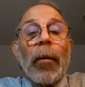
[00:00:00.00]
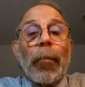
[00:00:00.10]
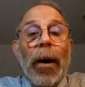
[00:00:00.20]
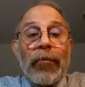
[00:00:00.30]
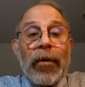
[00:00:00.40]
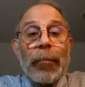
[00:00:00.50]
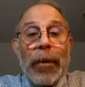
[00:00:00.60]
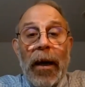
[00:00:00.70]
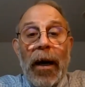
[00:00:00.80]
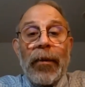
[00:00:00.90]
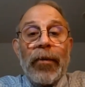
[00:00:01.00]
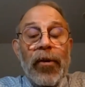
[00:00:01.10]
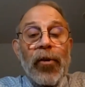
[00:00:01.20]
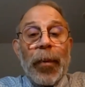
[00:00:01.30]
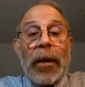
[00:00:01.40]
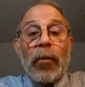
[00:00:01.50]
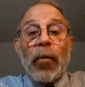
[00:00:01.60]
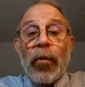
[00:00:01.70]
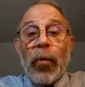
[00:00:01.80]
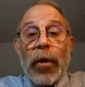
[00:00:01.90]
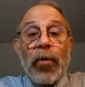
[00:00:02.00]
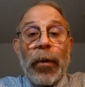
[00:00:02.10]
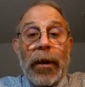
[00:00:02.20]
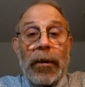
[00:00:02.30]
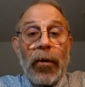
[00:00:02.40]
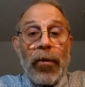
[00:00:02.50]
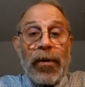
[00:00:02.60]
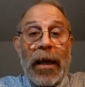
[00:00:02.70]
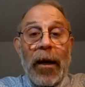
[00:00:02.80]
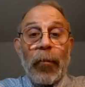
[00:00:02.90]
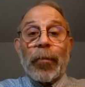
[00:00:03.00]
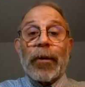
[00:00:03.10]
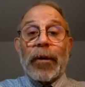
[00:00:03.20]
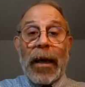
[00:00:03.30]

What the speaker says: above and beyond the speed with which we close the output